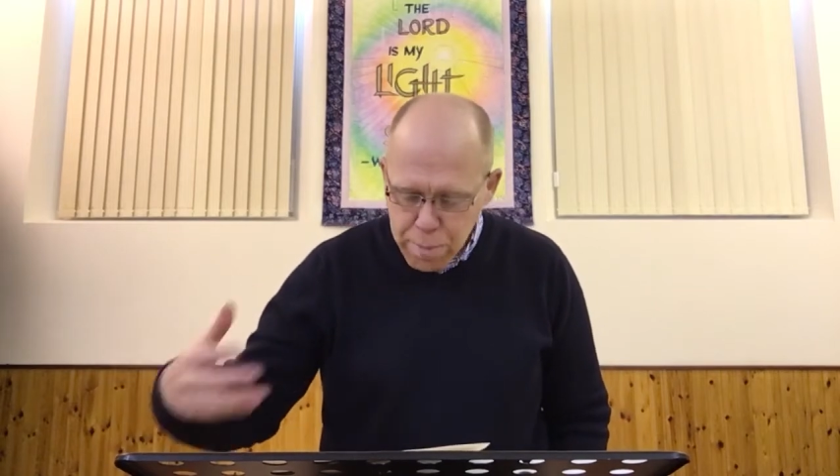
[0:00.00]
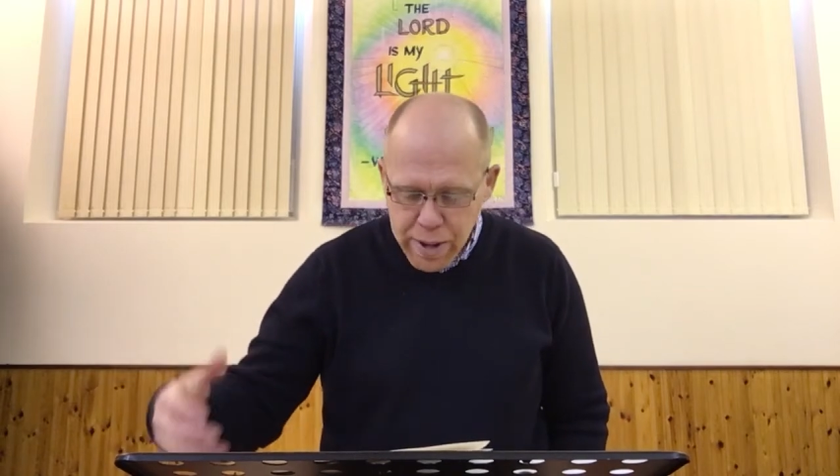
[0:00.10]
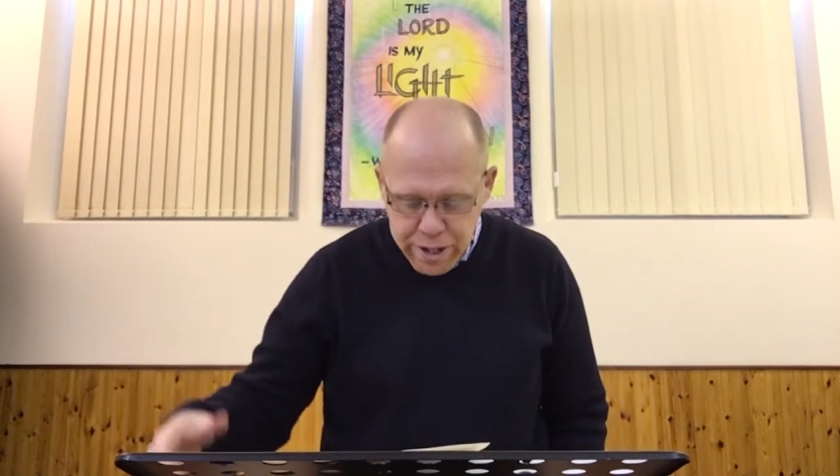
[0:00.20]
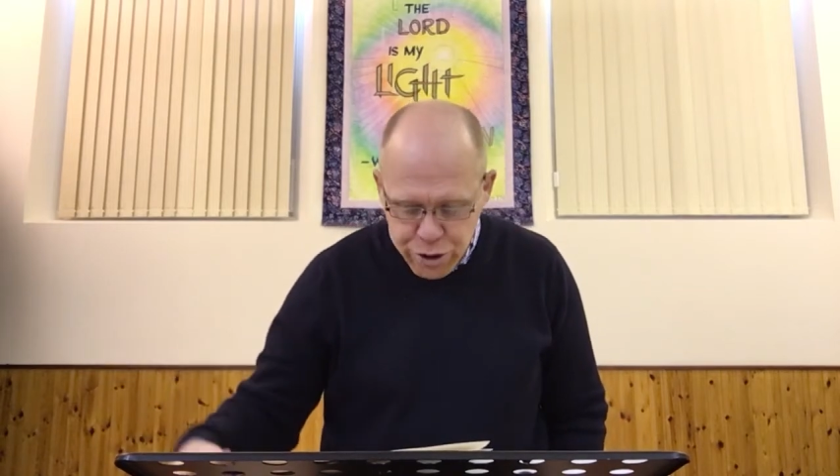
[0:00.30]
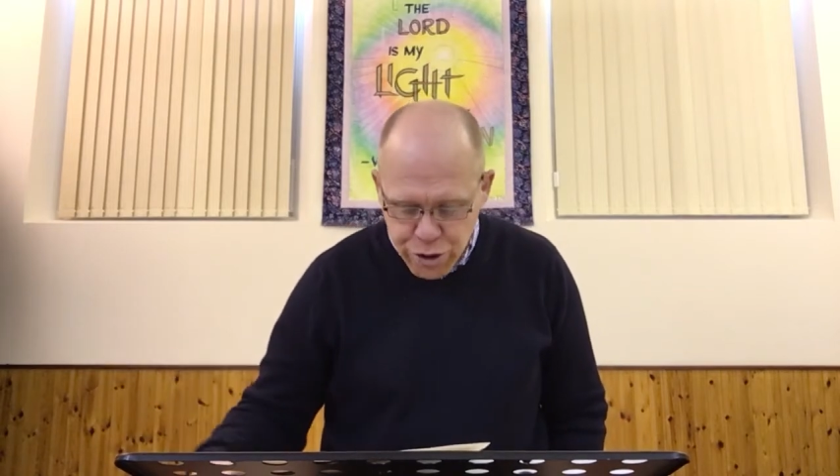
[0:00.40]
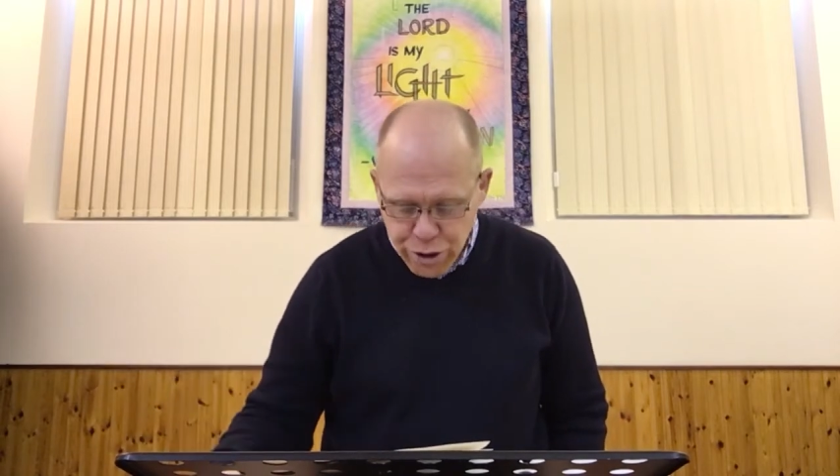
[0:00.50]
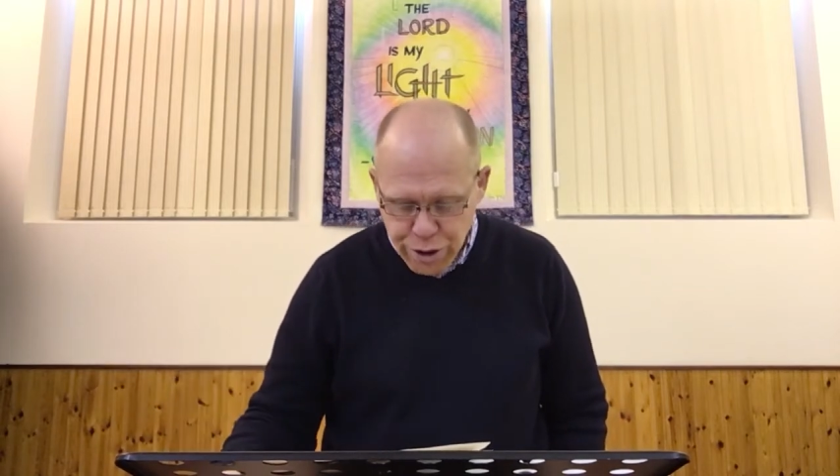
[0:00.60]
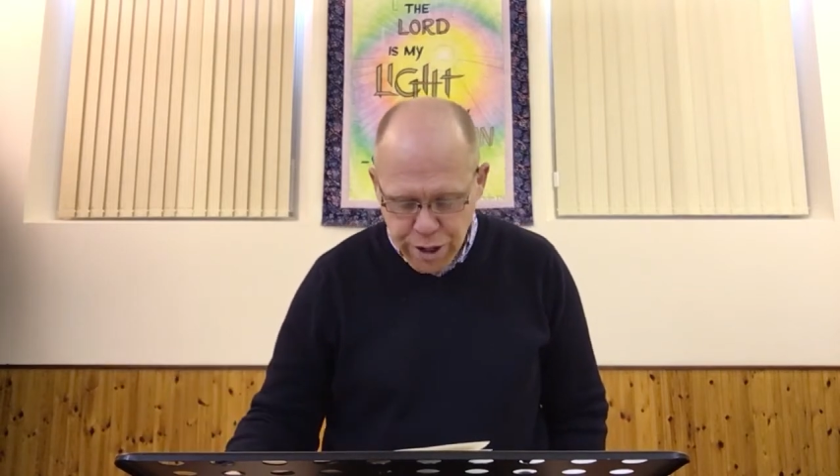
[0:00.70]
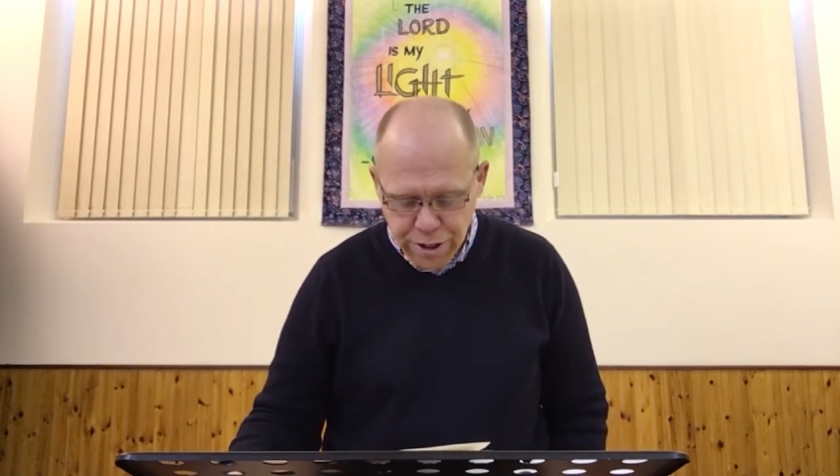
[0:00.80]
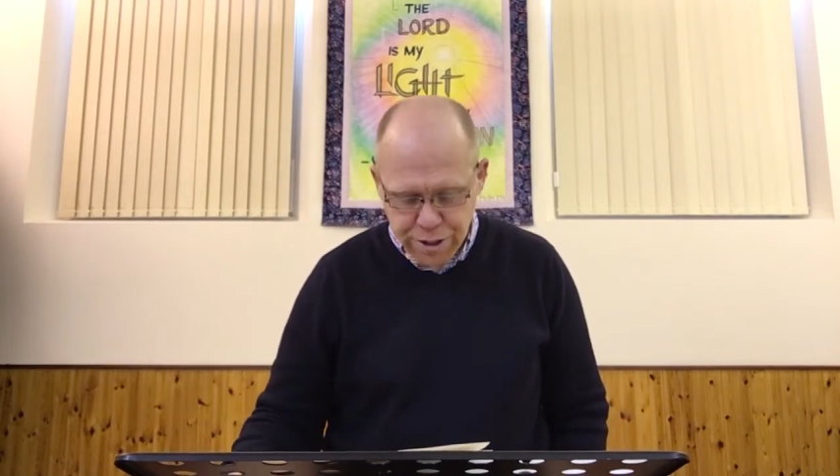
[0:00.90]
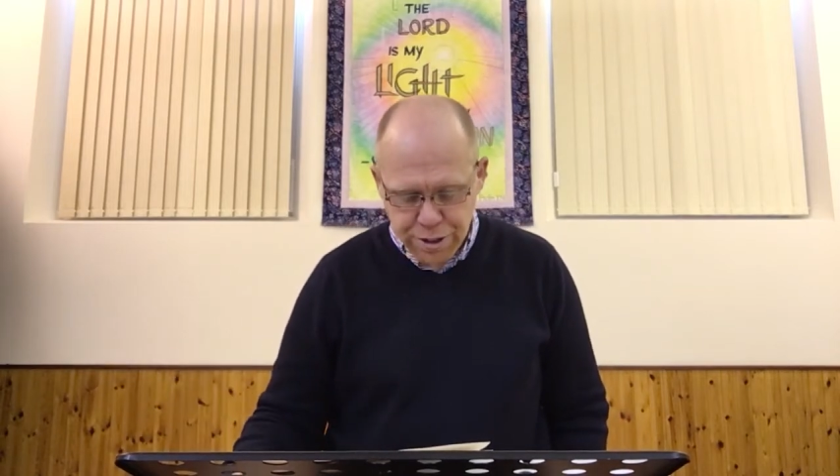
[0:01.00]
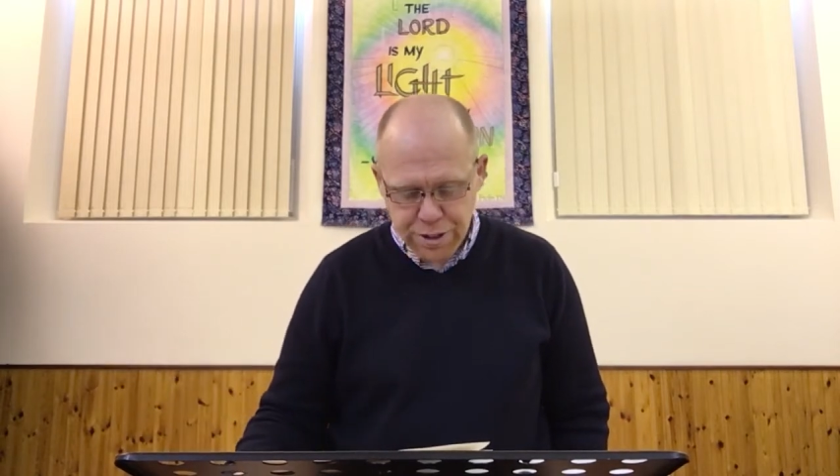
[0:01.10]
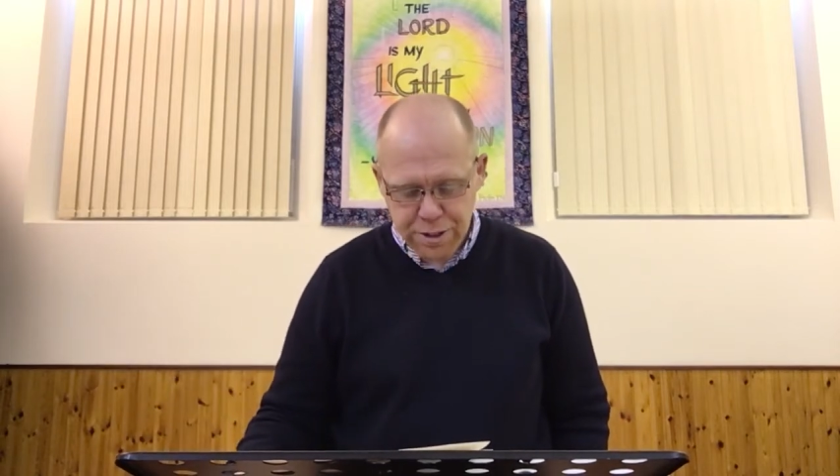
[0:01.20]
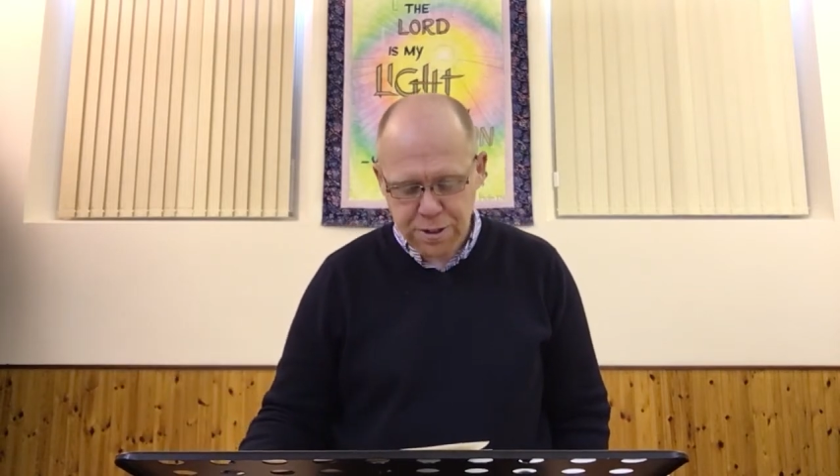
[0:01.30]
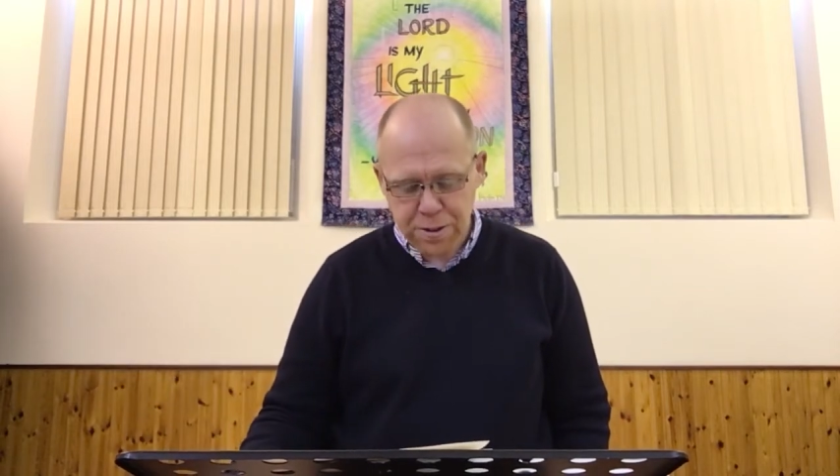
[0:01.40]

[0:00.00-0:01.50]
up excuses.